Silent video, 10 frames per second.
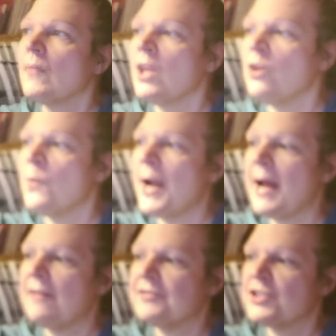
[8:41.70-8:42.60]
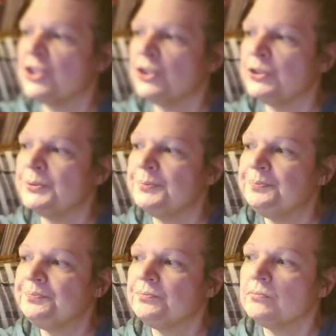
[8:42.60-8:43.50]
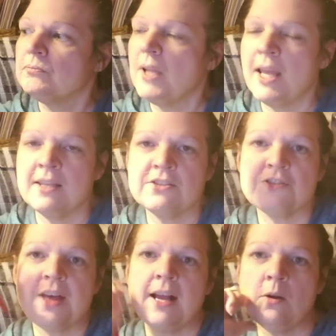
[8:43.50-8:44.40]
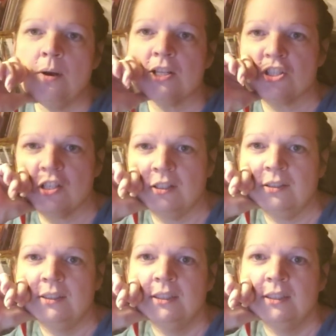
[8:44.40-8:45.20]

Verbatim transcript: You have to answer that question